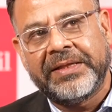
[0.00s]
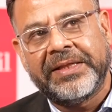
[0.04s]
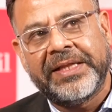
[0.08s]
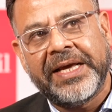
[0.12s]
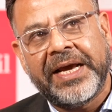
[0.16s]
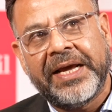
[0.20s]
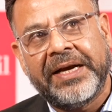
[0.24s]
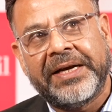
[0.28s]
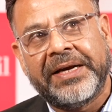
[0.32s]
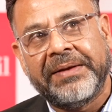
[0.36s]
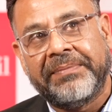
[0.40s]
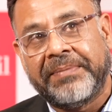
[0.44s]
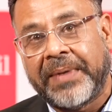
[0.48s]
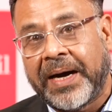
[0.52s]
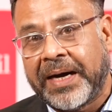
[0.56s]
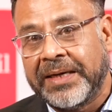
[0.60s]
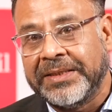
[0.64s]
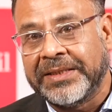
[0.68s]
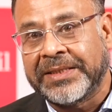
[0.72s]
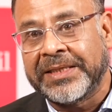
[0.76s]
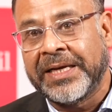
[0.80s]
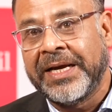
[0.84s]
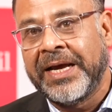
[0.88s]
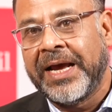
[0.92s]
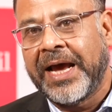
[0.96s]
their
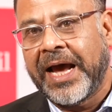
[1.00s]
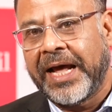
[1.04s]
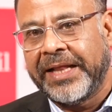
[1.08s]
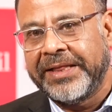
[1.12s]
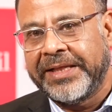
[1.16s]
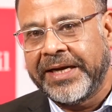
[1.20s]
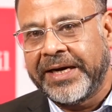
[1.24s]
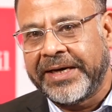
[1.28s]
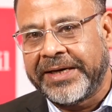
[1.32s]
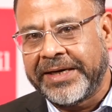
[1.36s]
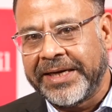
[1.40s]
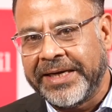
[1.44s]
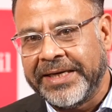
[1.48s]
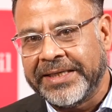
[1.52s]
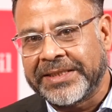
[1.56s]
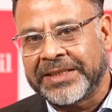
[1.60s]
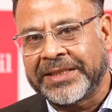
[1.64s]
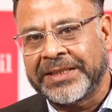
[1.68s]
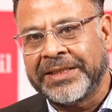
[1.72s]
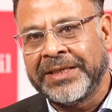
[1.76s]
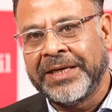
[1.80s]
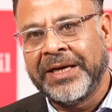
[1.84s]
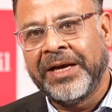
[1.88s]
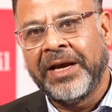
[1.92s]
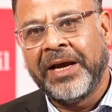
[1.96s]
demands and their
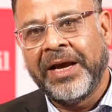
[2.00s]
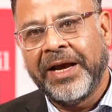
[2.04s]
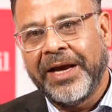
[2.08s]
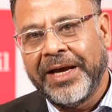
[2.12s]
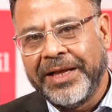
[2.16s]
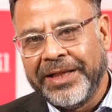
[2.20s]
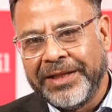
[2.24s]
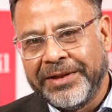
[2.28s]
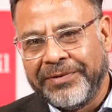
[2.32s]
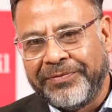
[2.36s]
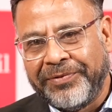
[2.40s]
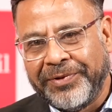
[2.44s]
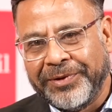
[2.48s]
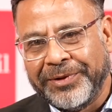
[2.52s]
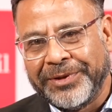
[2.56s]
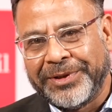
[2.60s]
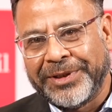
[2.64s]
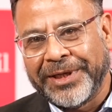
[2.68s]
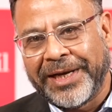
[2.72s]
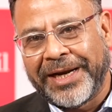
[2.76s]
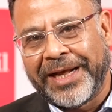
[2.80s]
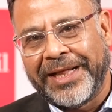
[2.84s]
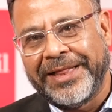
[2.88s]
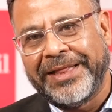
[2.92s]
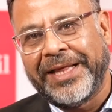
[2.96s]
tastes in the
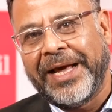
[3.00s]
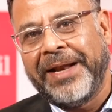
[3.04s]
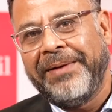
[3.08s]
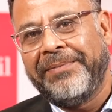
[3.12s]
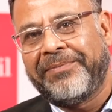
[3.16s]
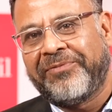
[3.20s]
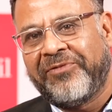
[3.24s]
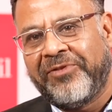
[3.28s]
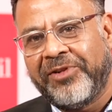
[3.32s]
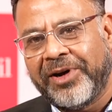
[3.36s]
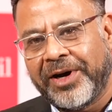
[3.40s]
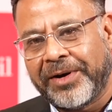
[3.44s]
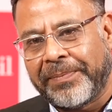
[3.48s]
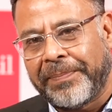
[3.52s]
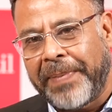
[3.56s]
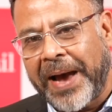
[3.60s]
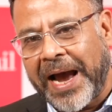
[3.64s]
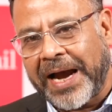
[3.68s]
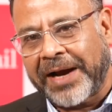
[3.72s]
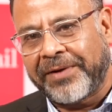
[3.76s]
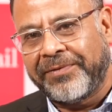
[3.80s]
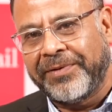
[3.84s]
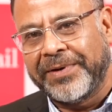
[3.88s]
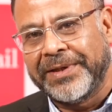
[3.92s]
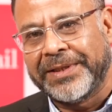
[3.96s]
future and then work
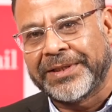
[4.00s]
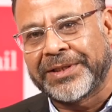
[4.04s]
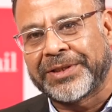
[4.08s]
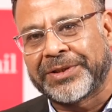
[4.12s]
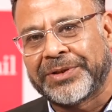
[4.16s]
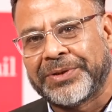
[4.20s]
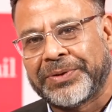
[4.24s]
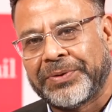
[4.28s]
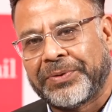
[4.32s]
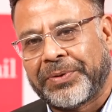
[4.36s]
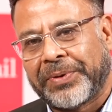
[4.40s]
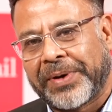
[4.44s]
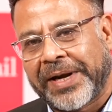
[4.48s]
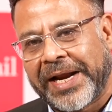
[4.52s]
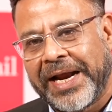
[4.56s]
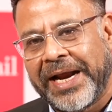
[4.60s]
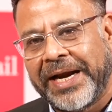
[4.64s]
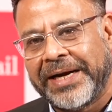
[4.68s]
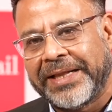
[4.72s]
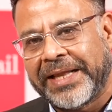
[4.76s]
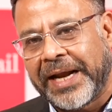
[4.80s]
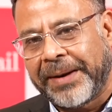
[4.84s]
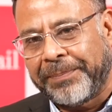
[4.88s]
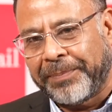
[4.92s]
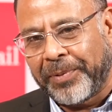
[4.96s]
backwards to
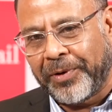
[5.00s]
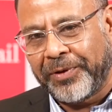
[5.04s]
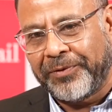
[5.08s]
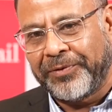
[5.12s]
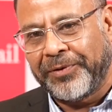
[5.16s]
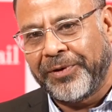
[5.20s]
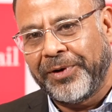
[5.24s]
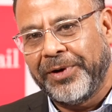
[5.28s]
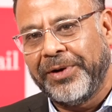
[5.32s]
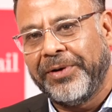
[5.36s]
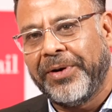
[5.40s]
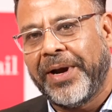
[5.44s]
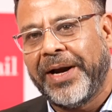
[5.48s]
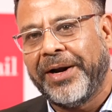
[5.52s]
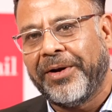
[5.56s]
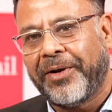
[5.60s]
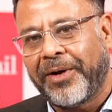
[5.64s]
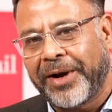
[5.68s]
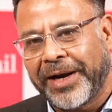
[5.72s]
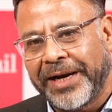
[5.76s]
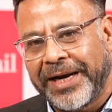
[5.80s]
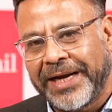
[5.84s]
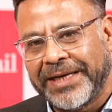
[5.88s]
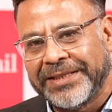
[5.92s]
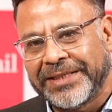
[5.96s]
create that portfolio and
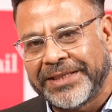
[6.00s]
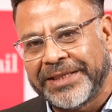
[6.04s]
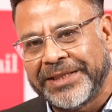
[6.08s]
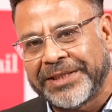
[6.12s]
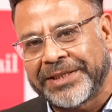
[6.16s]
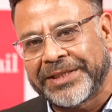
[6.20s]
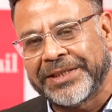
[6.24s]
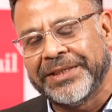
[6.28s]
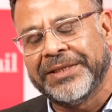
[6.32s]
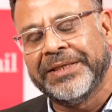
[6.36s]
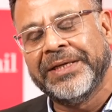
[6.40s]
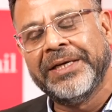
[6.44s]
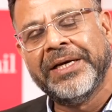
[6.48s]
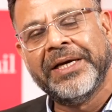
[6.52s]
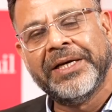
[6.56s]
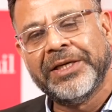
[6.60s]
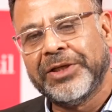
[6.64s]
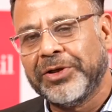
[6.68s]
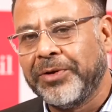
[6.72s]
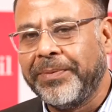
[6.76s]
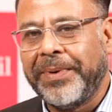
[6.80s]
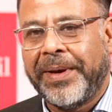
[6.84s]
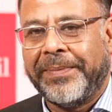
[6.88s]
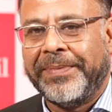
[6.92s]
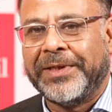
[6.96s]
organization
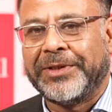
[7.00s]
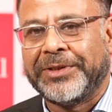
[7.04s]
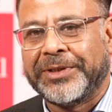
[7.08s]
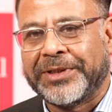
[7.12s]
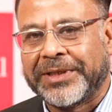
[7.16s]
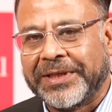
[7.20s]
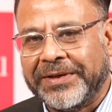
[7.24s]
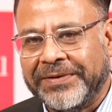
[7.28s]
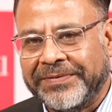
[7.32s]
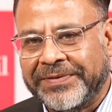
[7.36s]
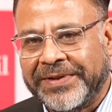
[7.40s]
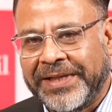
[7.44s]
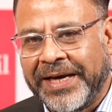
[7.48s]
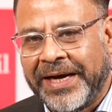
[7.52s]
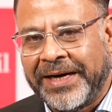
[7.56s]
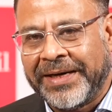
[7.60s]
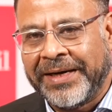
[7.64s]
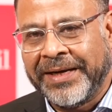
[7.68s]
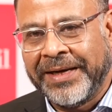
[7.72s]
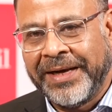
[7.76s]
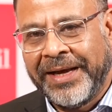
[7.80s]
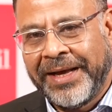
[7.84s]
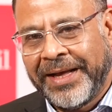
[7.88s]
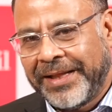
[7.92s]
to be able to serve that.